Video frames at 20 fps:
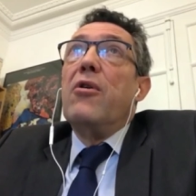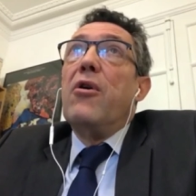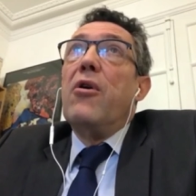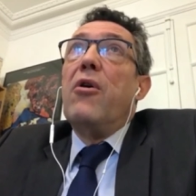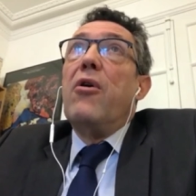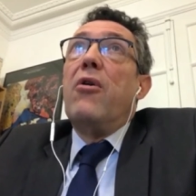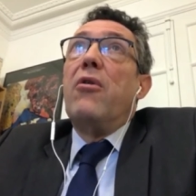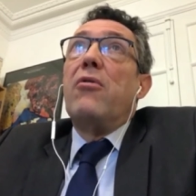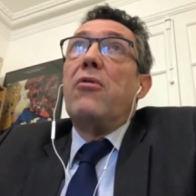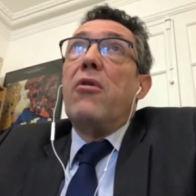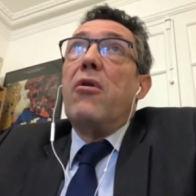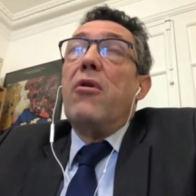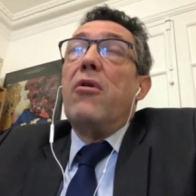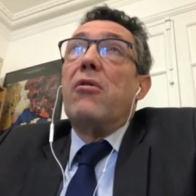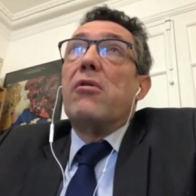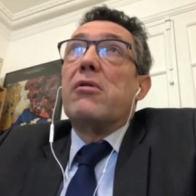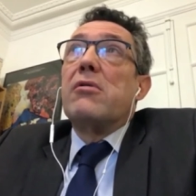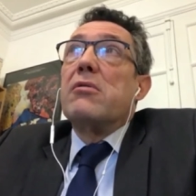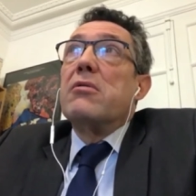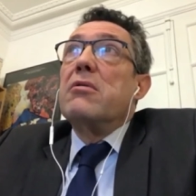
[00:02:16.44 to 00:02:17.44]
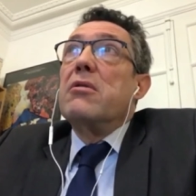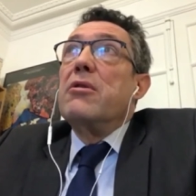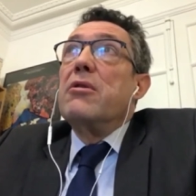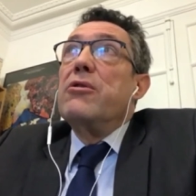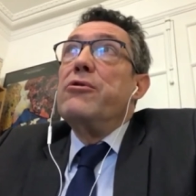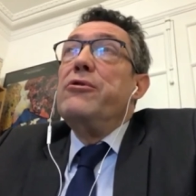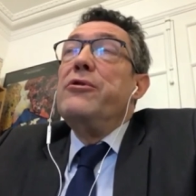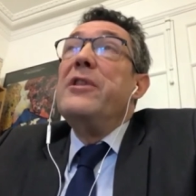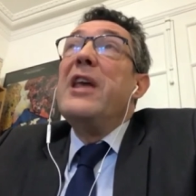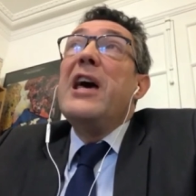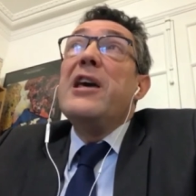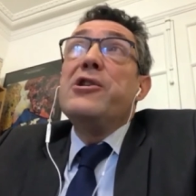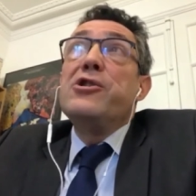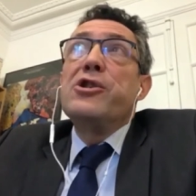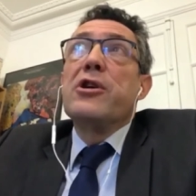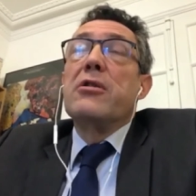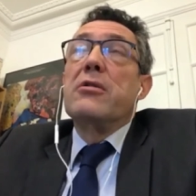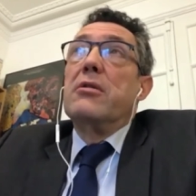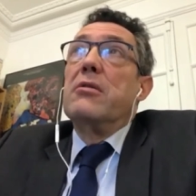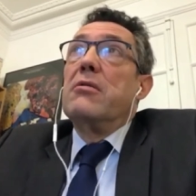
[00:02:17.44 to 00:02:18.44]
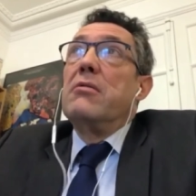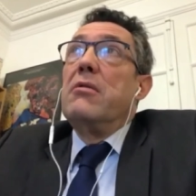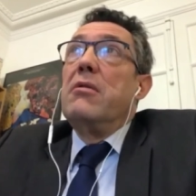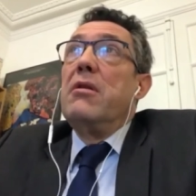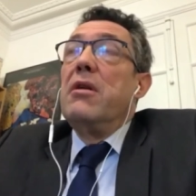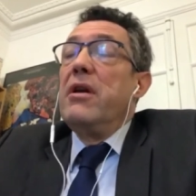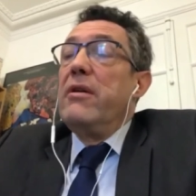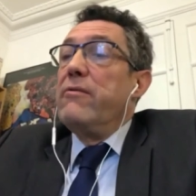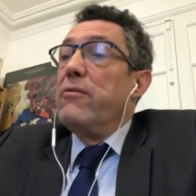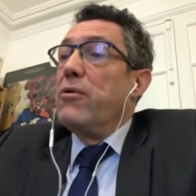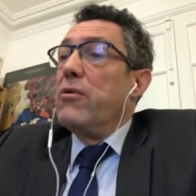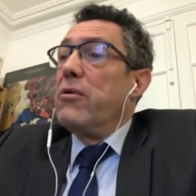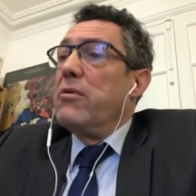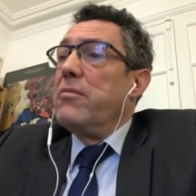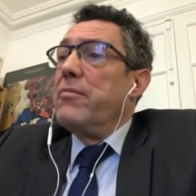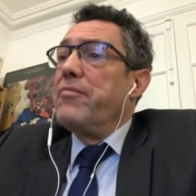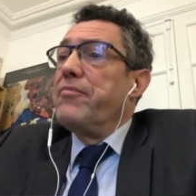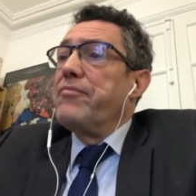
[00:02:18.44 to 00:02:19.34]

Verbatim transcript: or, or a nation level.